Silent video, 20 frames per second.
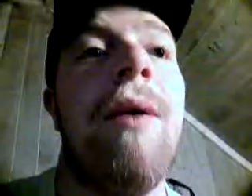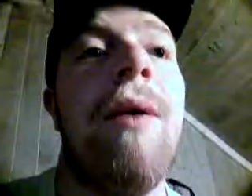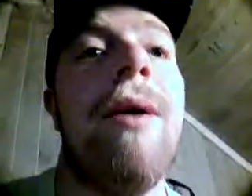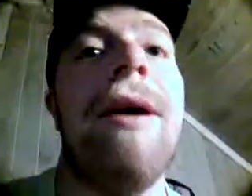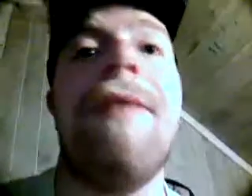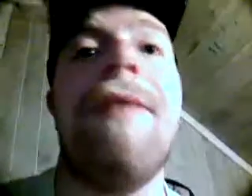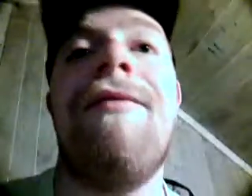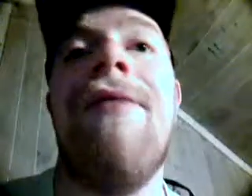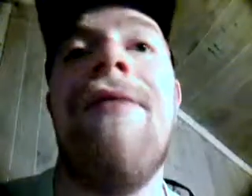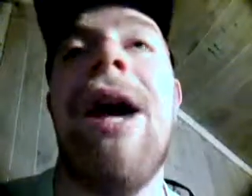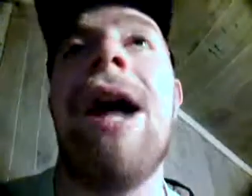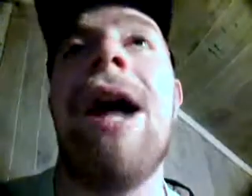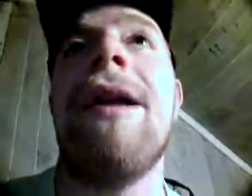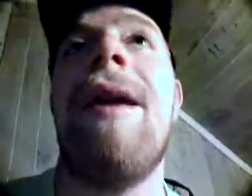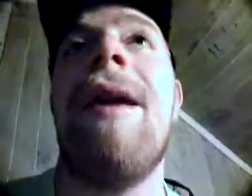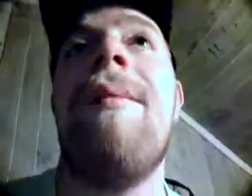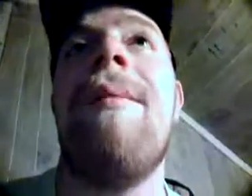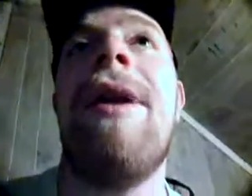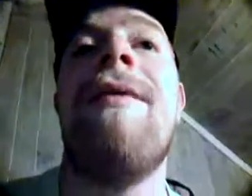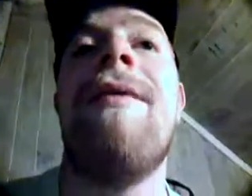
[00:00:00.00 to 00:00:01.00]
in
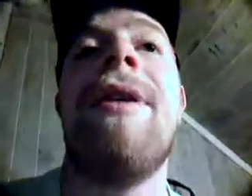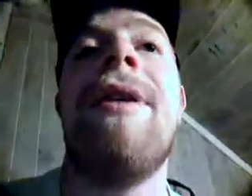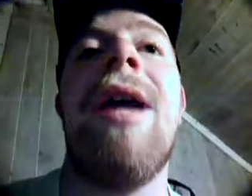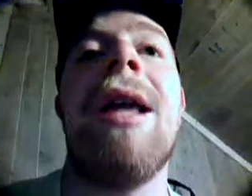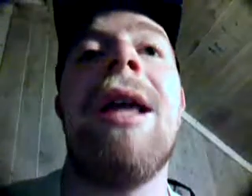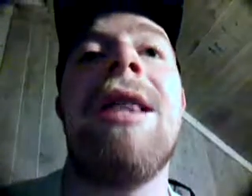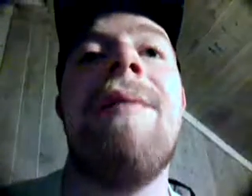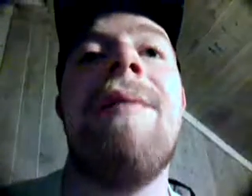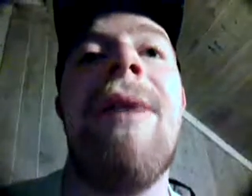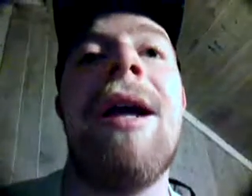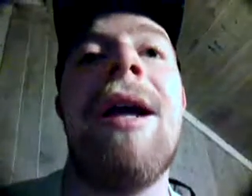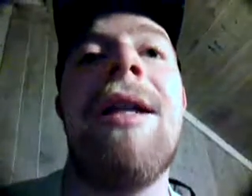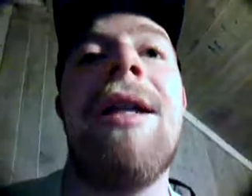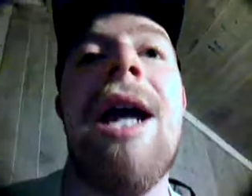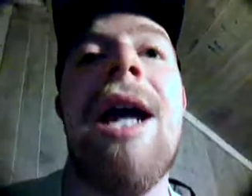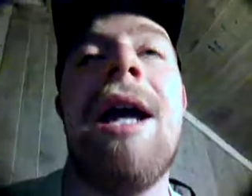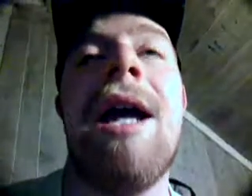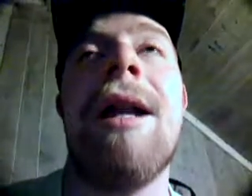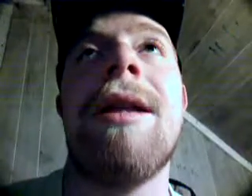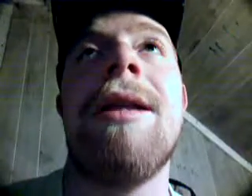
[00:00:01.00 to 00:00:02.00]
fact, I believe that the estimated
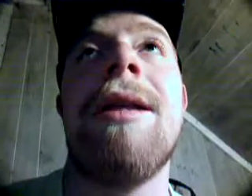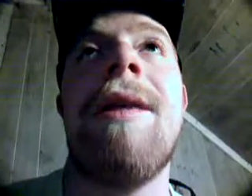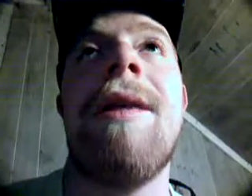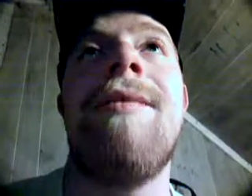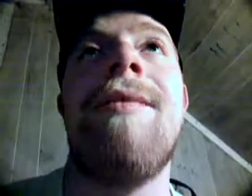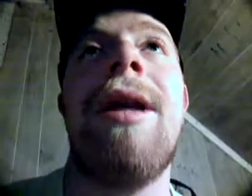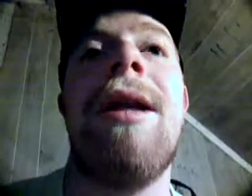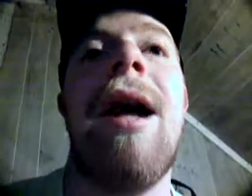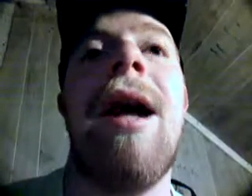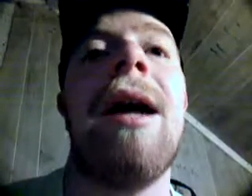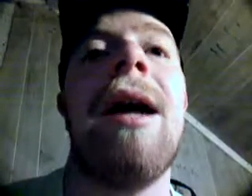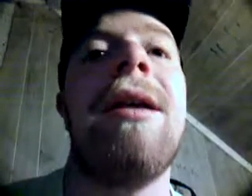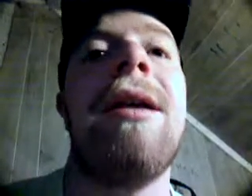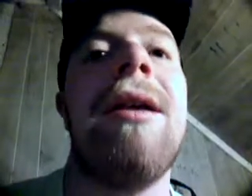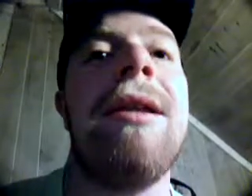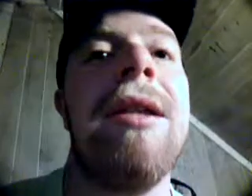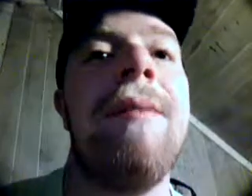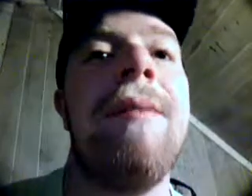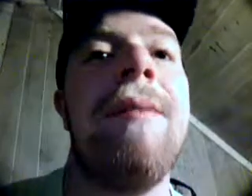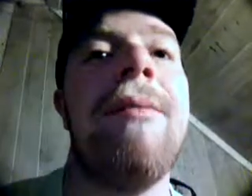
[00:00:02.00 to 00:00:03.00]
date is something like
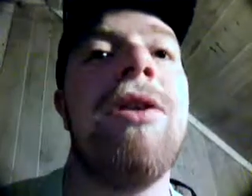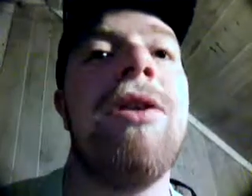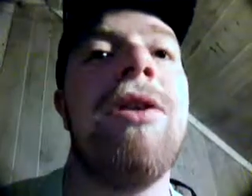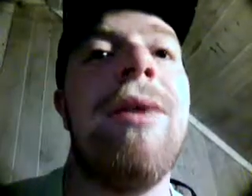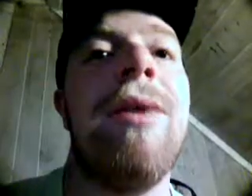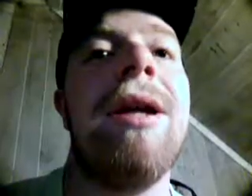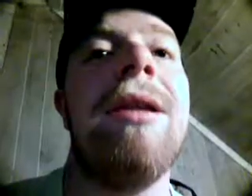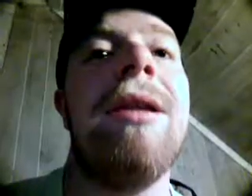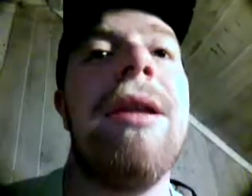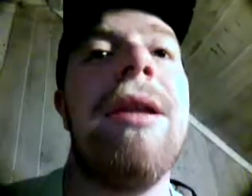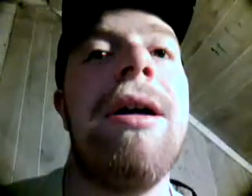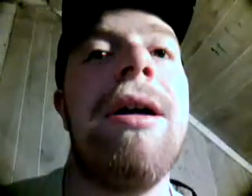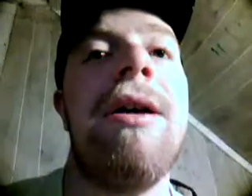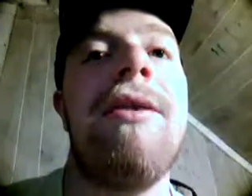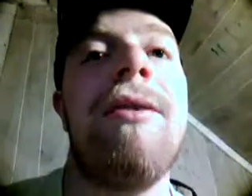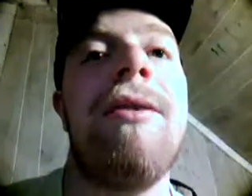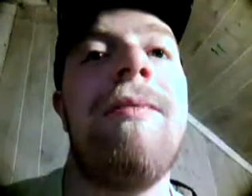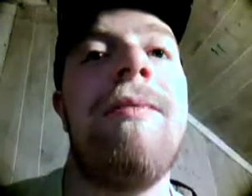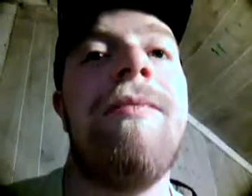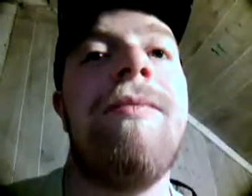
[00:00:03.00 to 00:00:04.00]
December
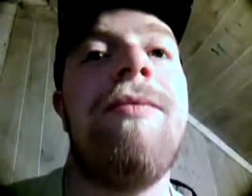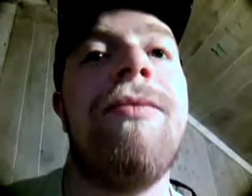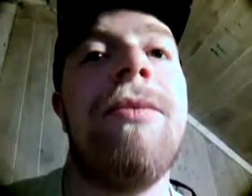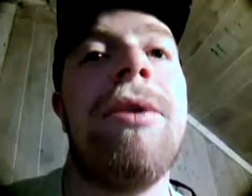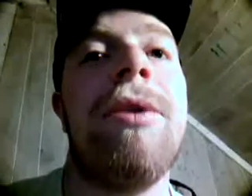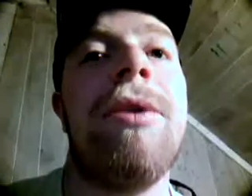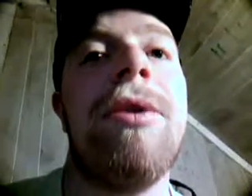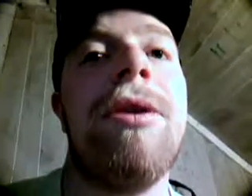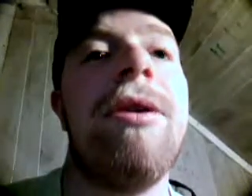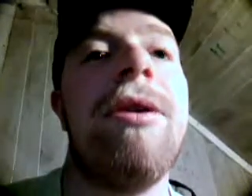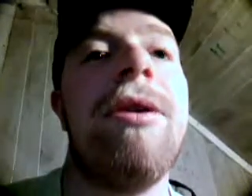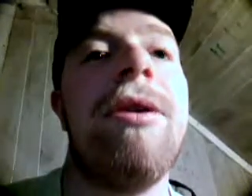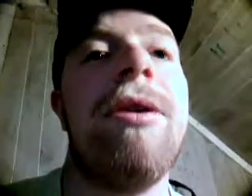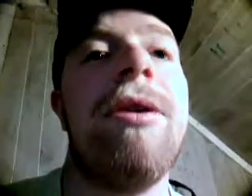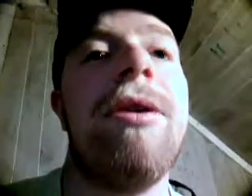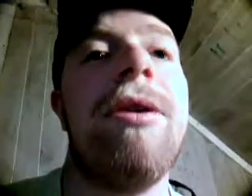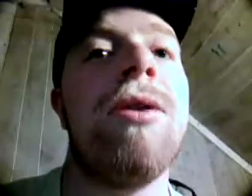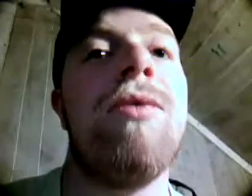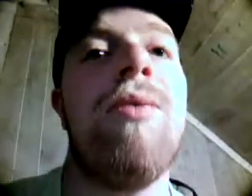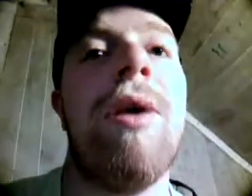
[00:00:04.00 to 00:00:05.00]
23rd,
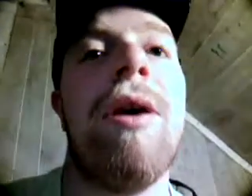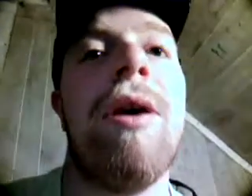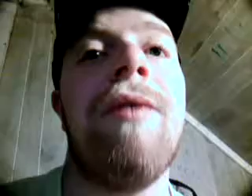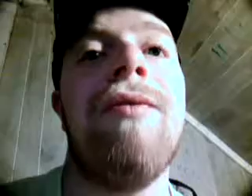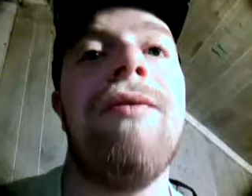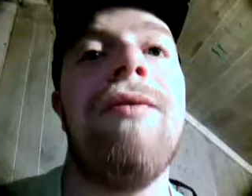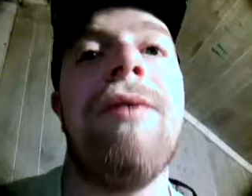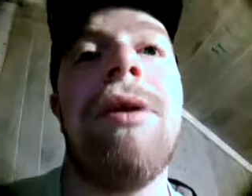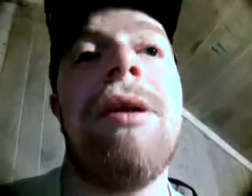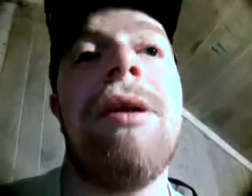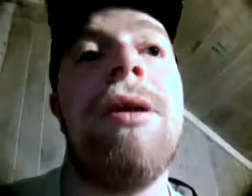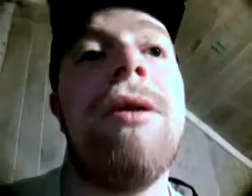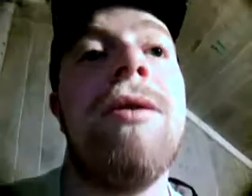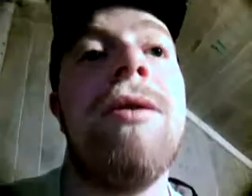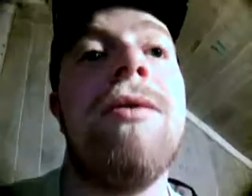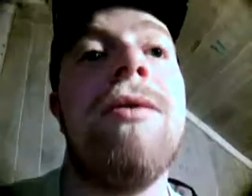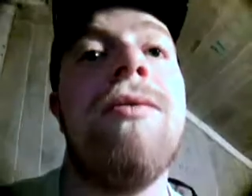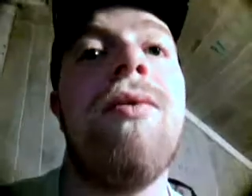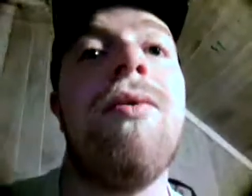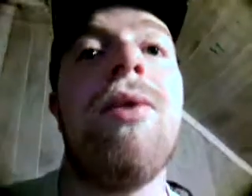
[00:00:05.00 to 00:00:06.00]
2012,
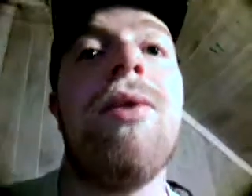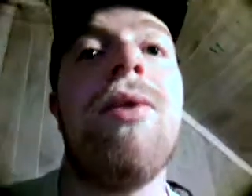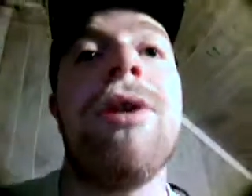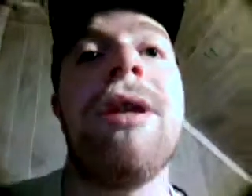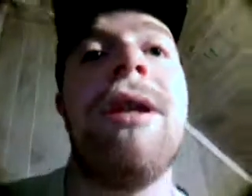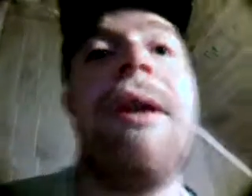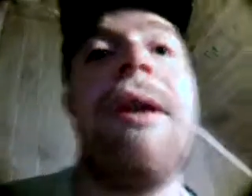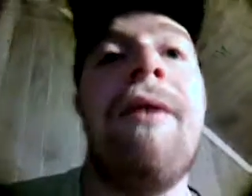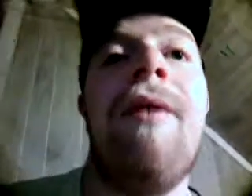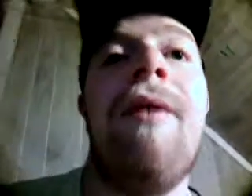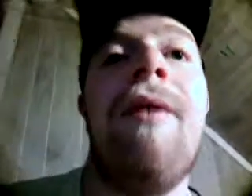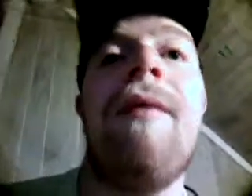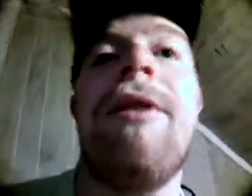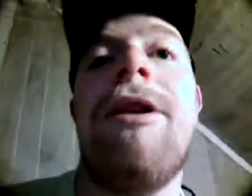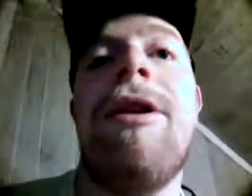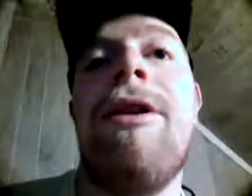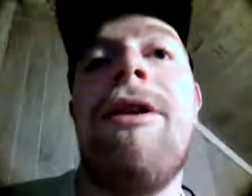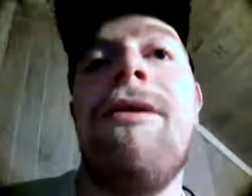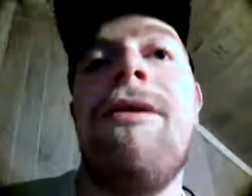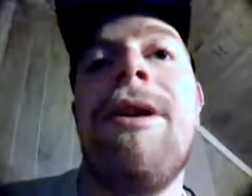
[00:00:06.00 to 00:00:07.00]
which is a little over
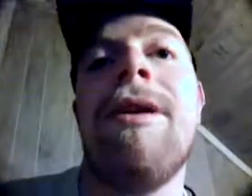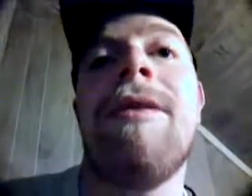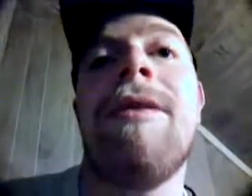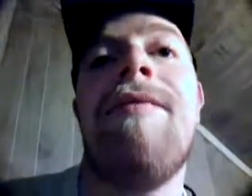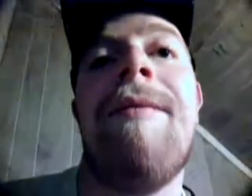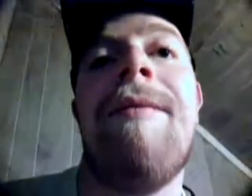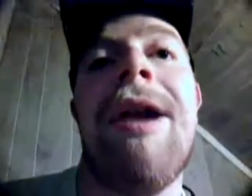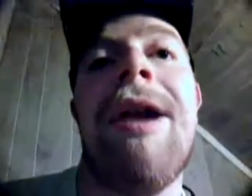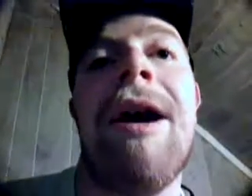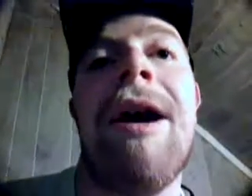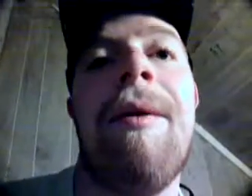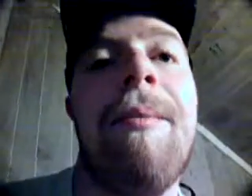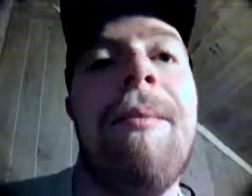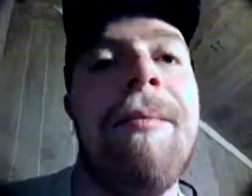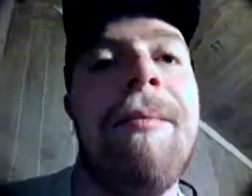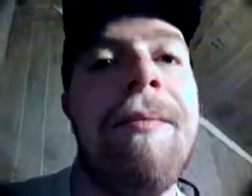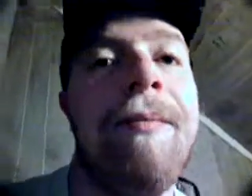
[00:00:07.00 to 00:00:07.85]
2 years from now.